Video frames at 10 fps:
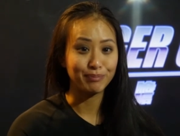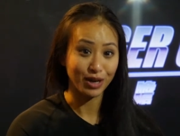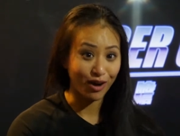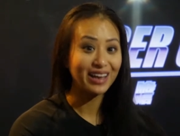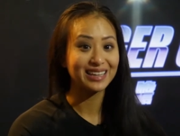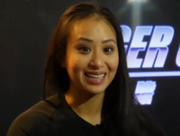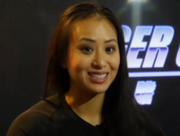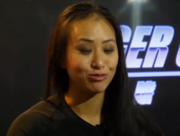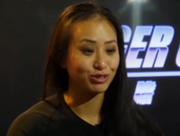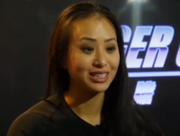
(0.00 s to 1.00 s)
Behind that
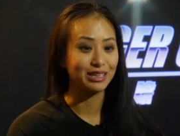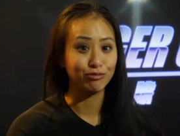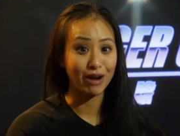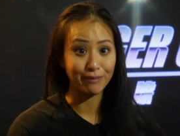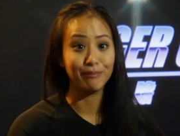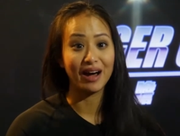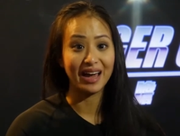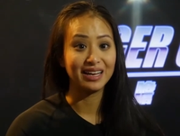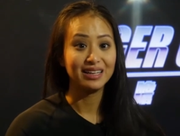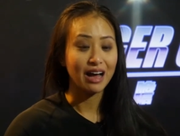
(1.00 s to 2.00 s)
is really run
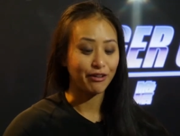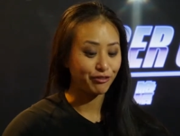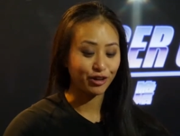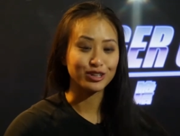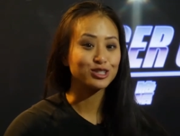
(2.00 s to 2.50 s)
by a very